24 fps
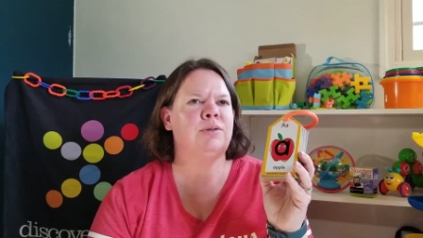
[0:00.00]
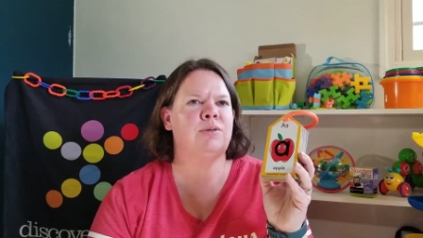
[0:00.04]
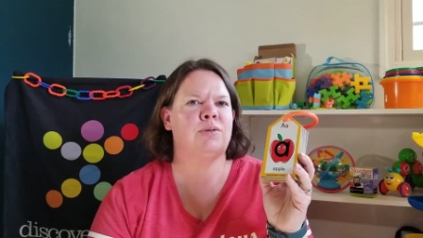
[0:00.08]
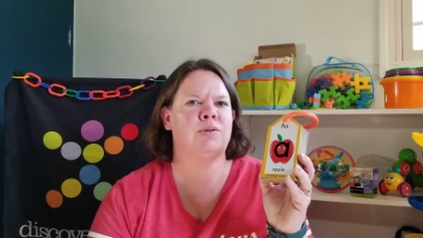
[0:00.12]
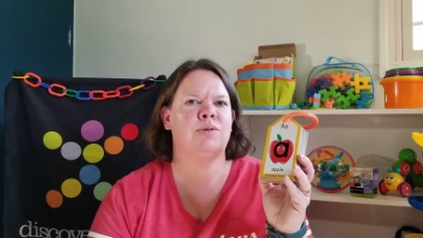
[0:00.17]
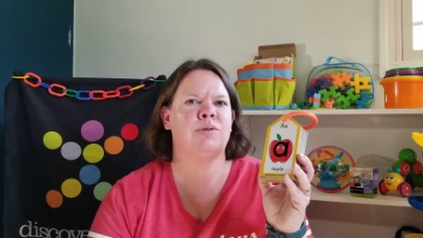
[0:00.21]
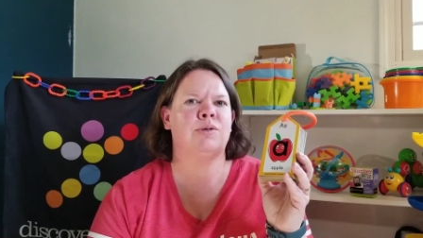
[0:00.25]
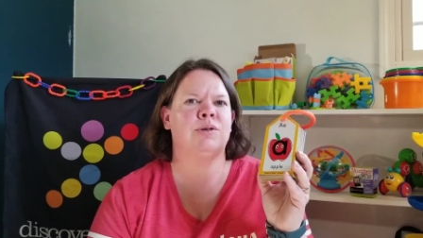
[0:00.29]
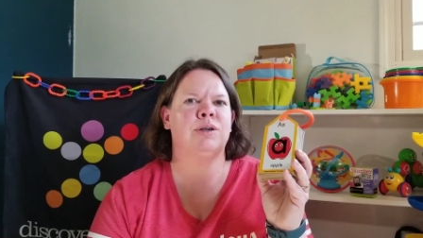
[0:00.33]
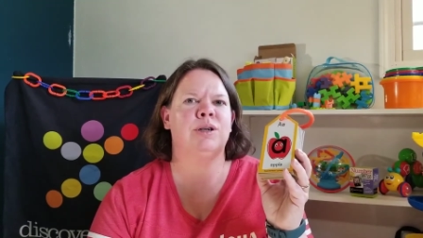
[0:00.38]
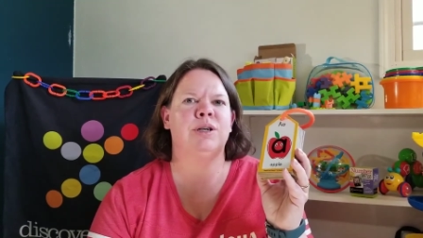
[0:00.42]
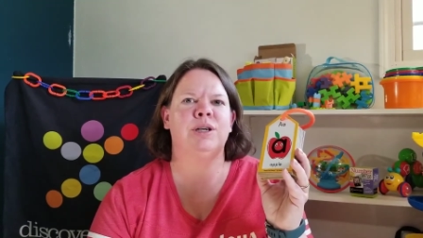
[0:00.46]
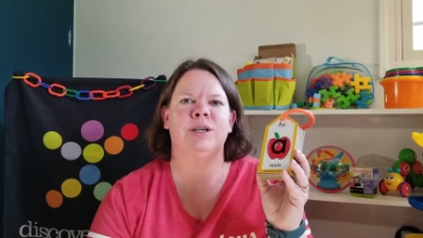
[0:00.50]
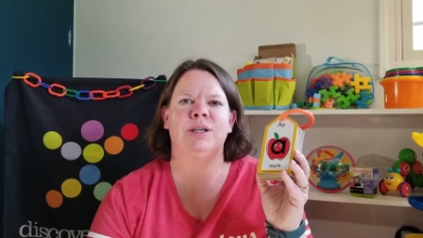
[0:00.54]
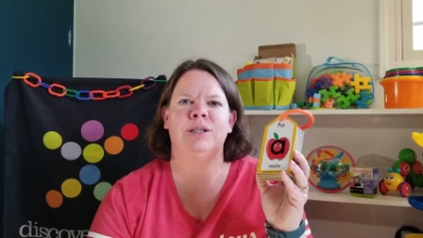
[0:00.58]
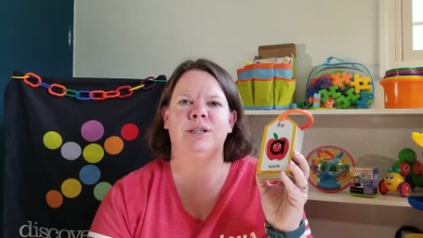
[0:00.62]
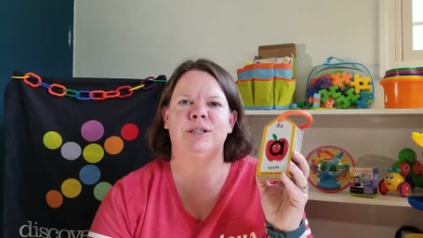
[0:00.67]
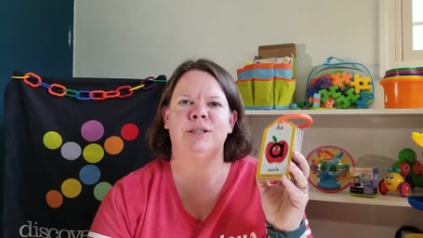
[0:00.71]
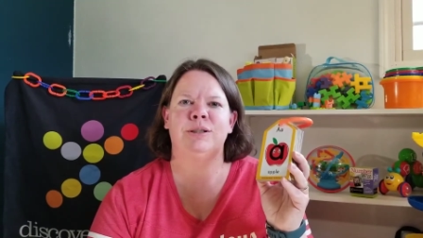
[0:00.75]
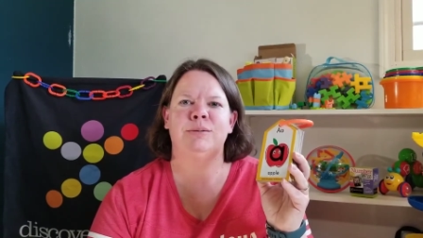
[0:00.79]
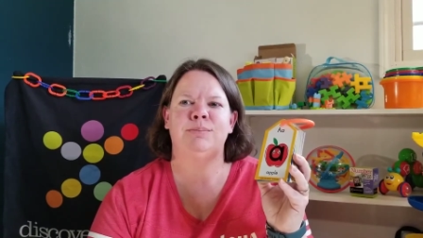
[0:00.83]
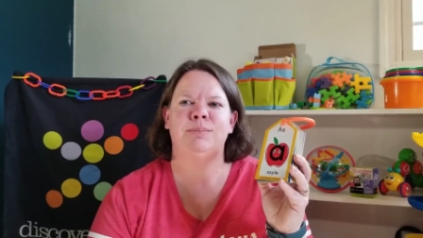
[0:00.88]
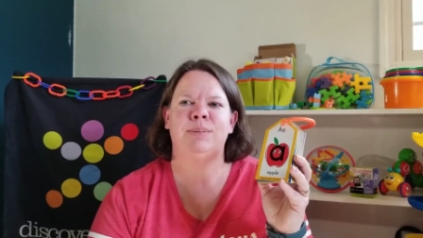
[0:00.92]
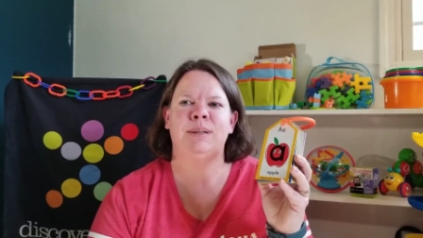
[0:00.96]
or it
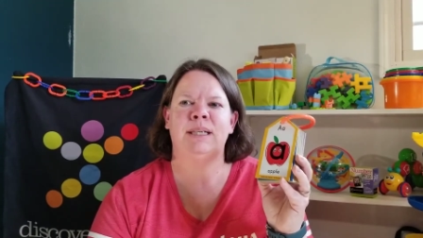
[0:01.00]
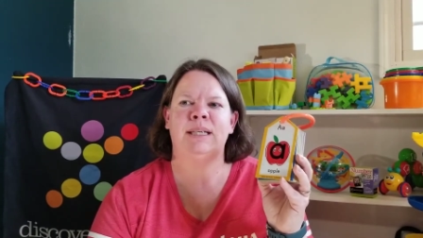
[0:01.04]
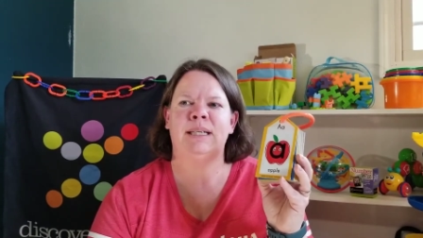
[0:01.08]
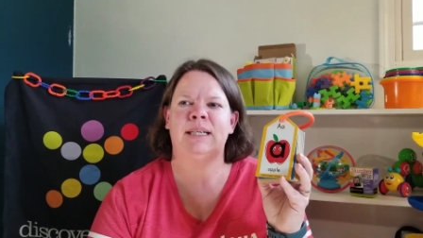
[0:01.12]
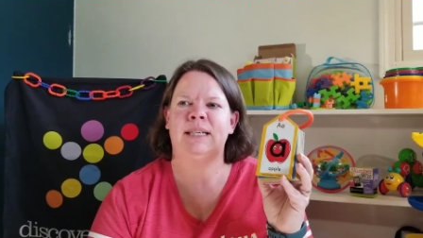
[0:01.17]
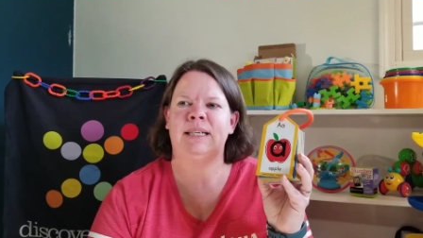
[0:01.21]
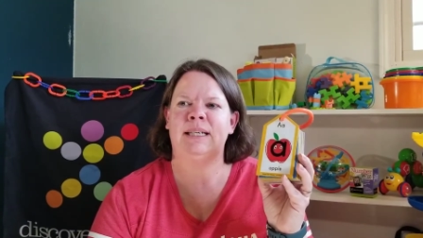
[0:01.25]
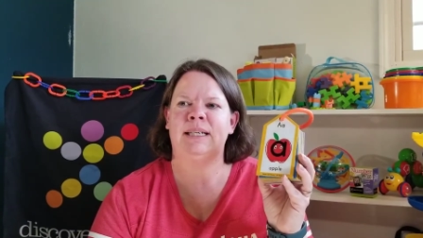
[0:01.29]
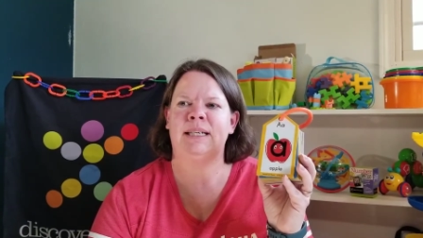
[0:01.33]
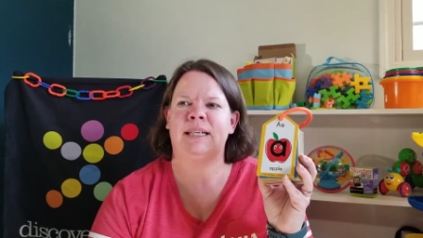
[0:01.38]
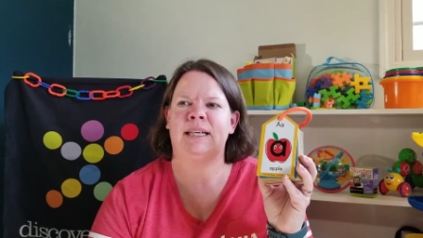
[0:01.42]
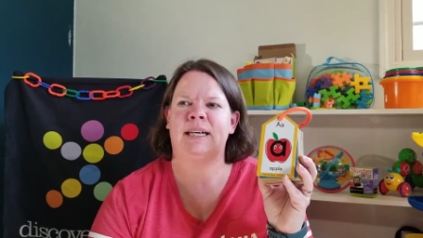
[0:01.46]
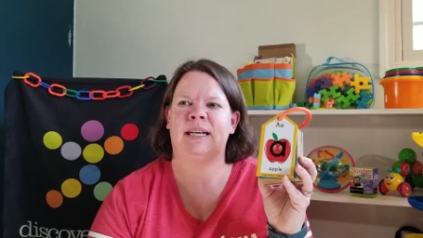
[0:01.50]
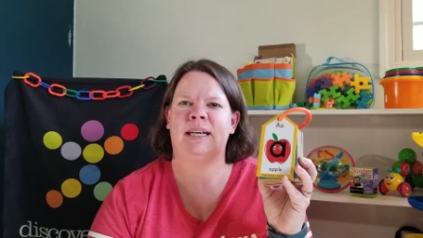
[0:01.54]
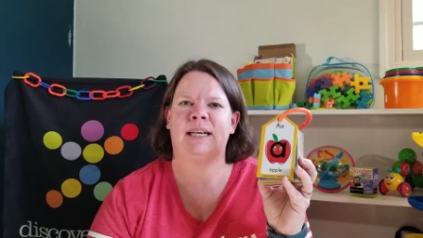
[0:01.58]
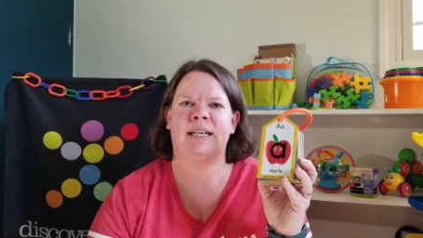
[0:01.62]
could be